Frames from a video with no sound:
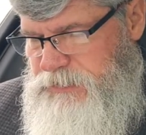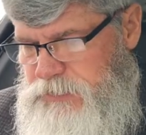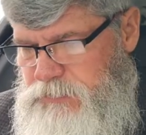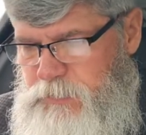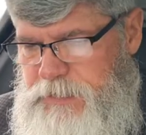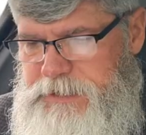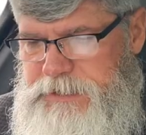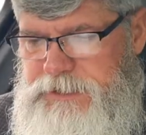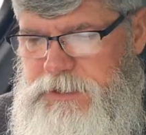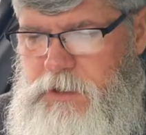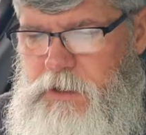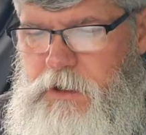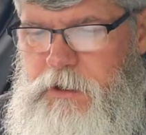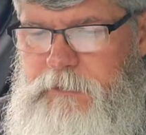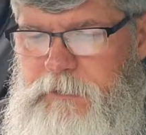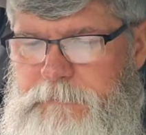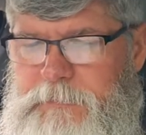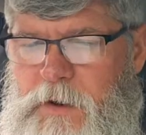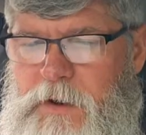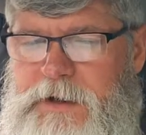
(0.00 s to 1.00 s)
is what he's
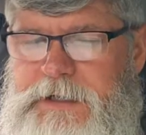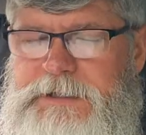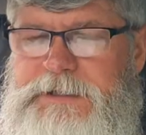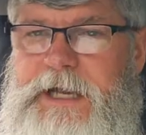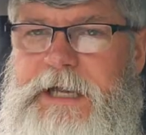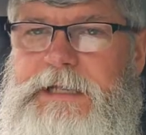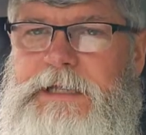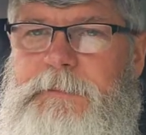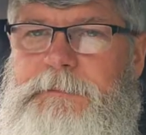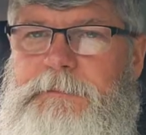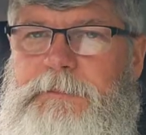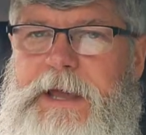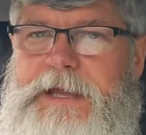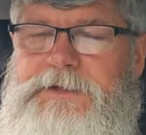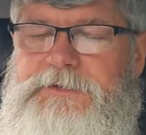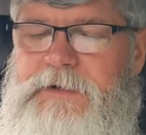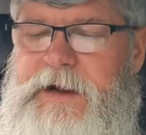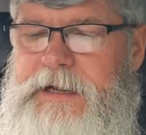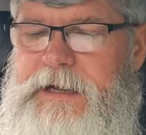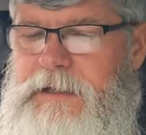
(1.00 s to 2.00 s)
called parties like the
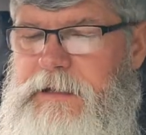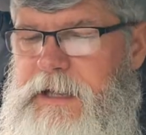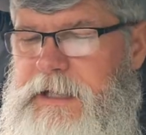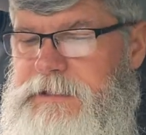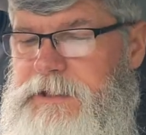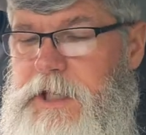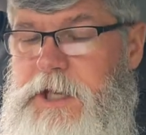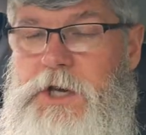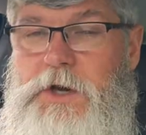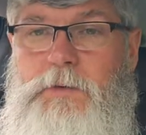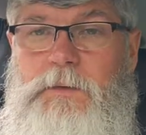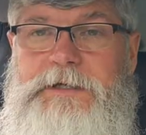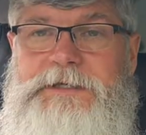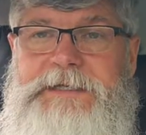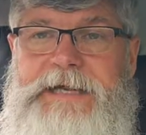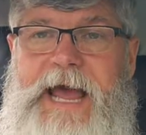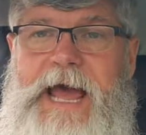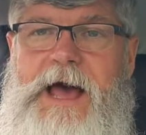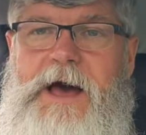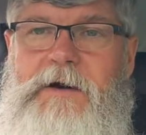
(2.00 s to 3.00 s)
Patriotic Alliance,
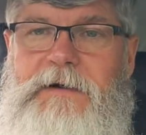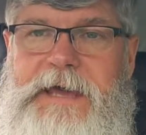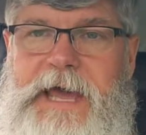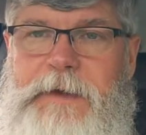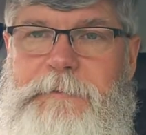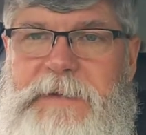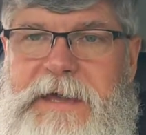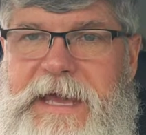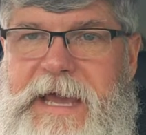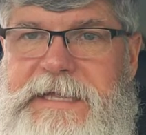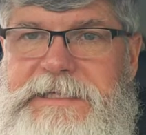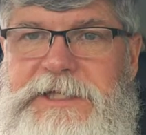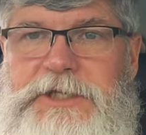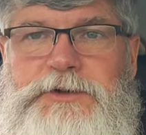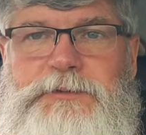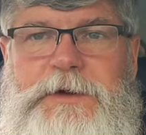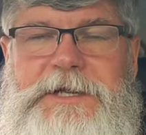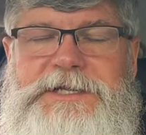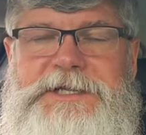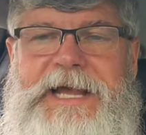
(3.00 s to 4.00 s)
which now Gate
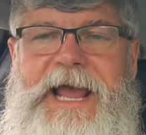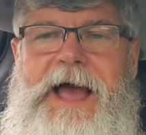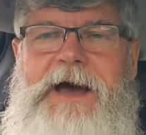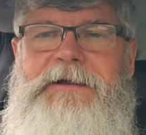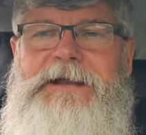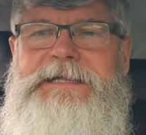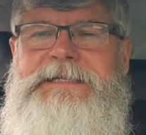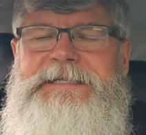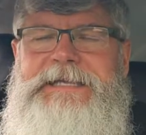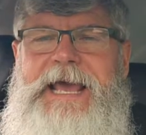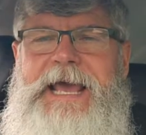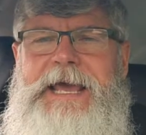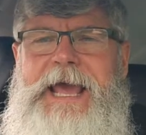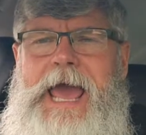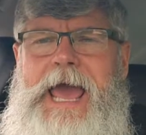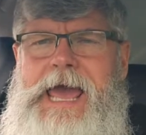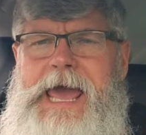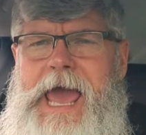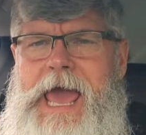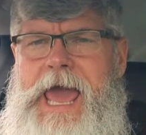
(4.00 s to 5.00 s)
McKenzie's reaching out and saying,
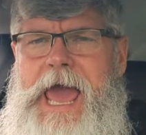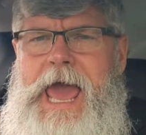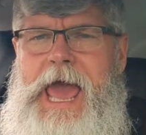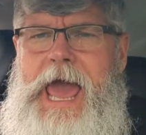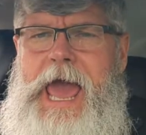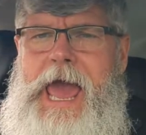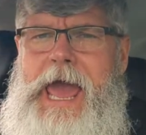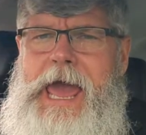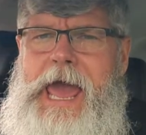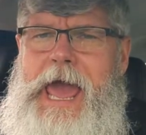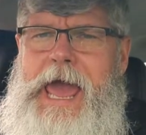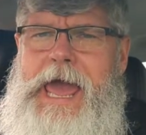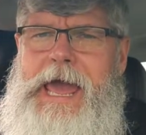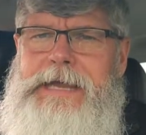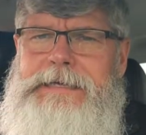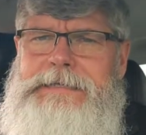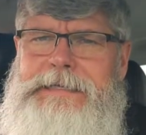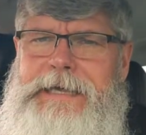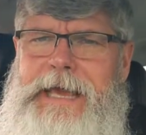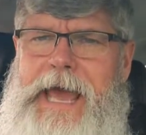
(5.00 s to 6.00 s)

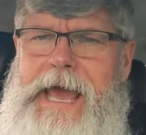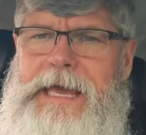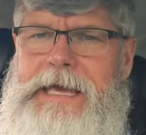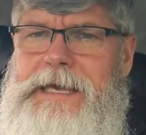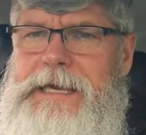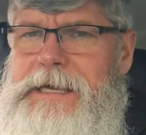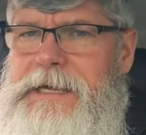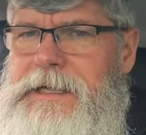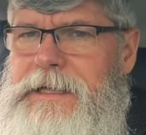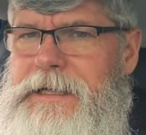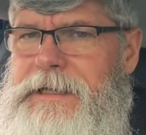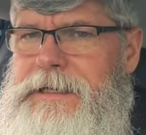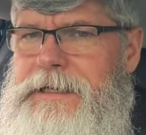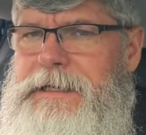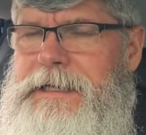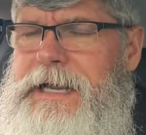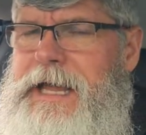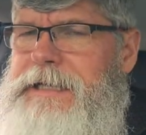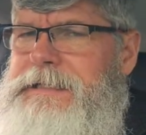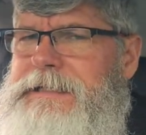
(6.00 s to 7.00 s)
hey, DA,
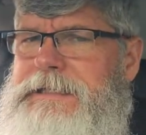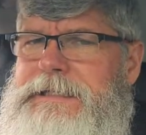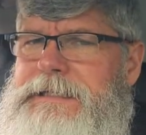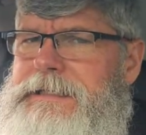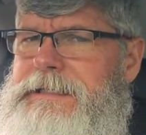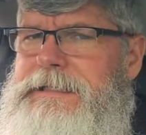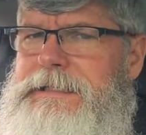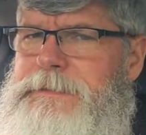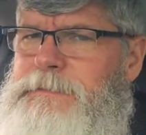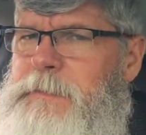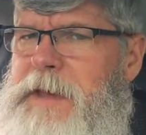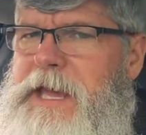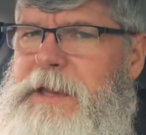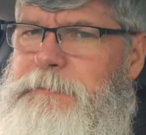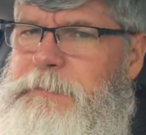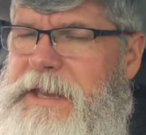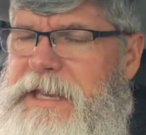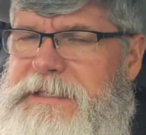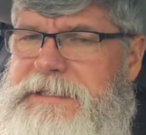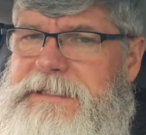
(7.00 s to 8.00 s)
let's make
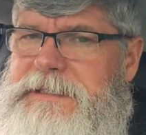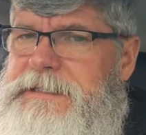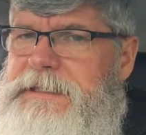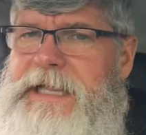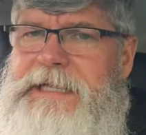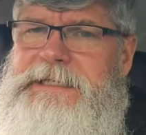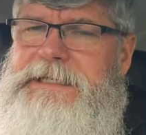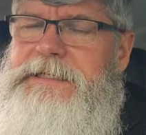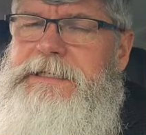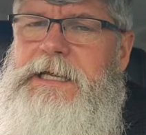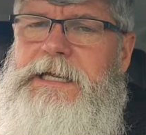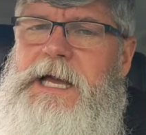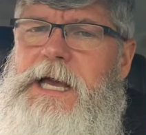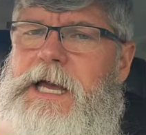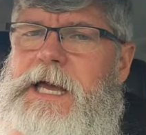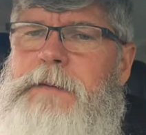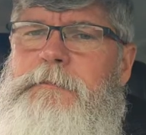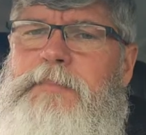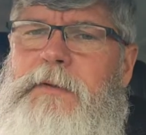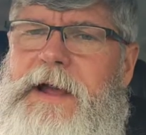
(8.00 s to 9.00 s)
peace. Let's
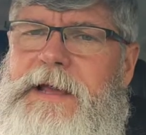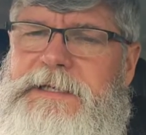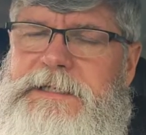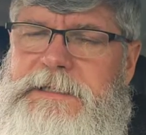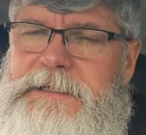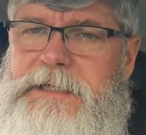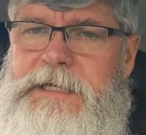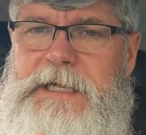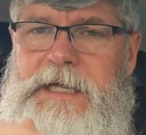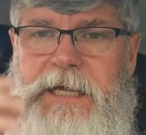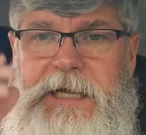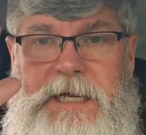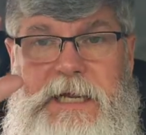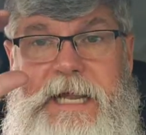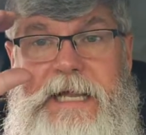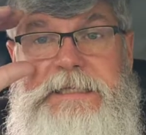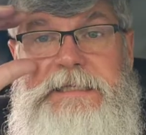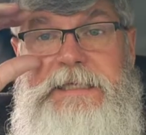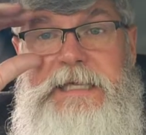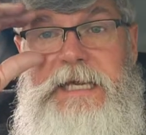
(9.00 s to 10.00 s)
embrace.
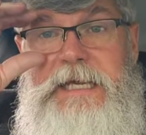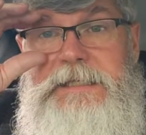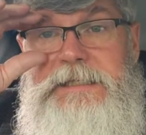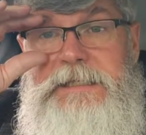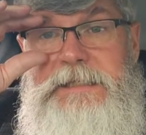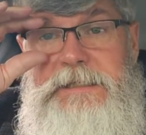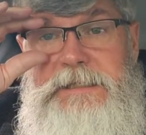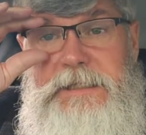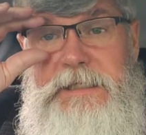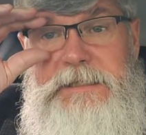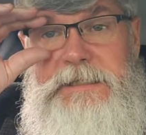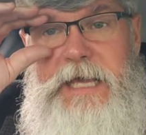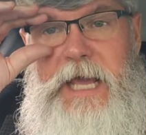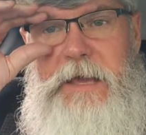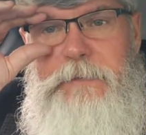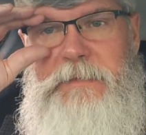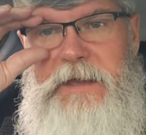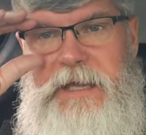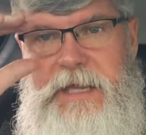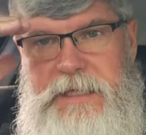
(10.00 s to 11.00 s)
Let's kiss, says
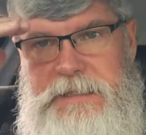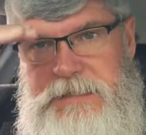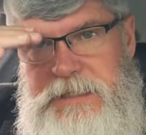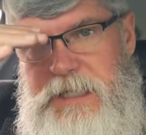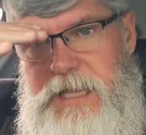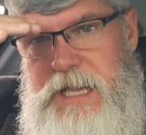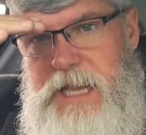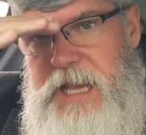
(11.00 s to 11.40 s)
Gate McKenzie,